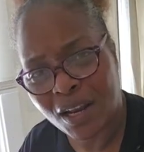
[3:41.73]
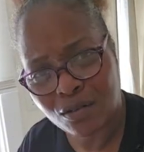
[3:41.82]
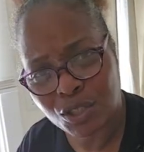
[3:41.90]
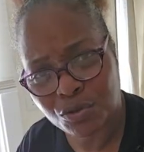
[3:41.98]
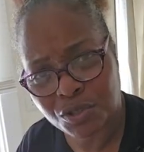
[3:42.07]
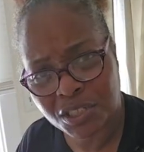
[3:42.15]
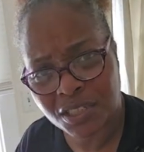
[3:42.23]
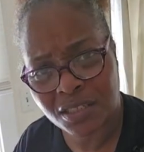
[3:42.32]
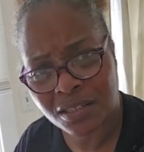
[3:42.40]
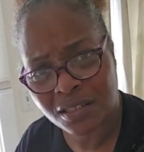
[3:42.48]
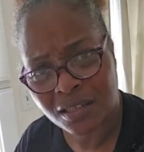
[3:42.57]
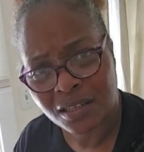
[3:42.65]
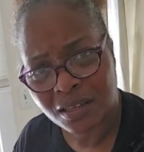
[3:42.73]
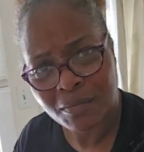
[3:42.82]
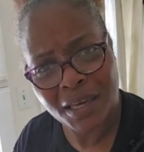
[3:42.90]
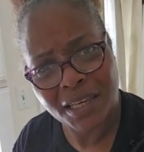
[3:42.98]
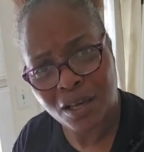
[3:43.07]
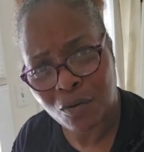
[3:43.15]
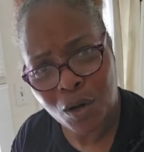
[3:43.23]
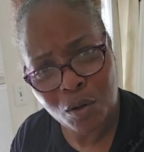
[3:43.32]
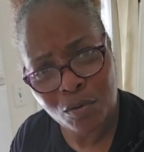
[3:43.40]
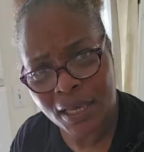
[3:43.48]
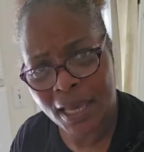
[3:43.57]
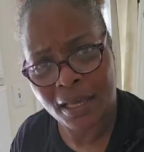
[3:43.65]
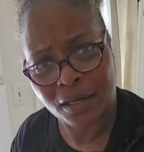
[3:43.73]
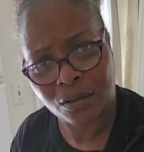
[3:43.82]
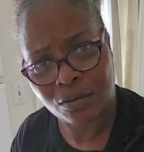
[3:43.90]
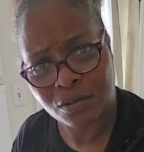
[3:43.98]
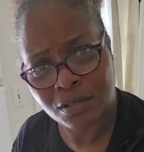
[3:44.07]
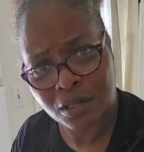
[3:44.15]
don't you just make your own candles?